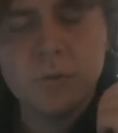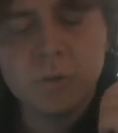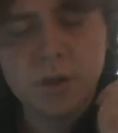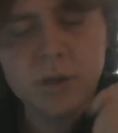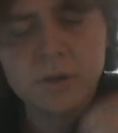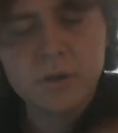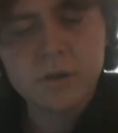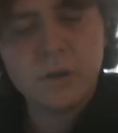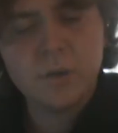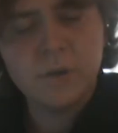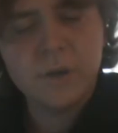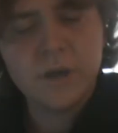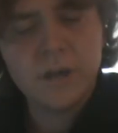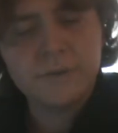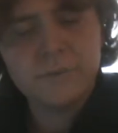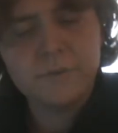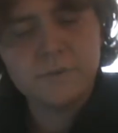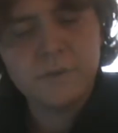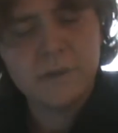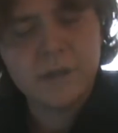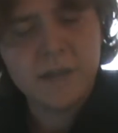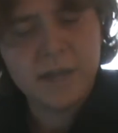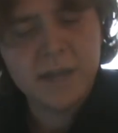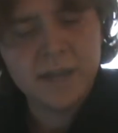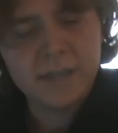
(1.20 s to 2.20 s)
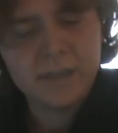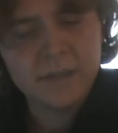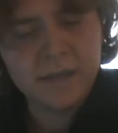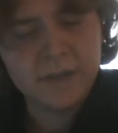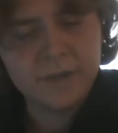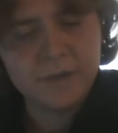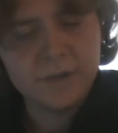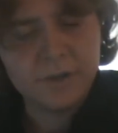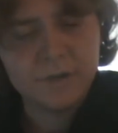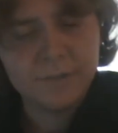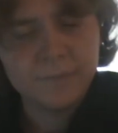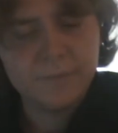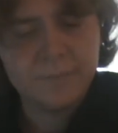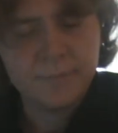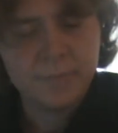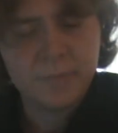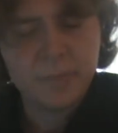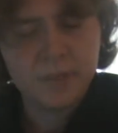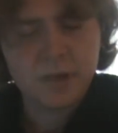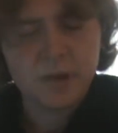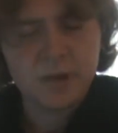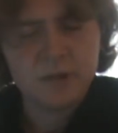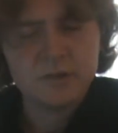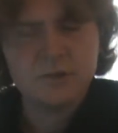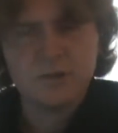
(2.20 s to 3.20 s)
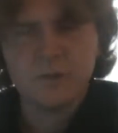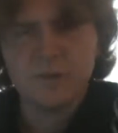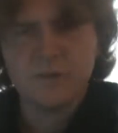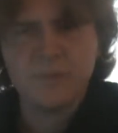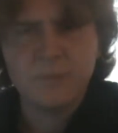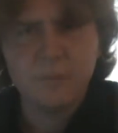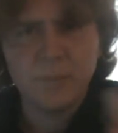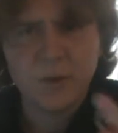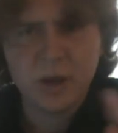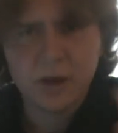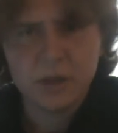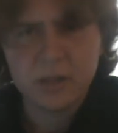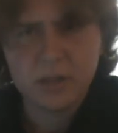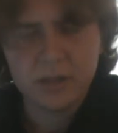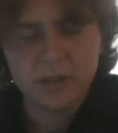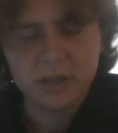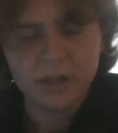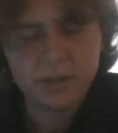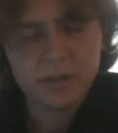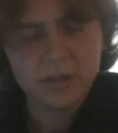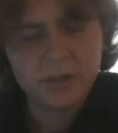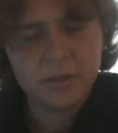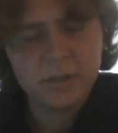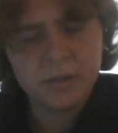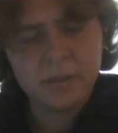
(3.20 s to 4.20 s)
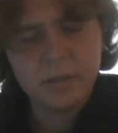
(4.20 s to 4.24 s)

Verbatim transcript: one going out to the Highlander, uh, sort of partly.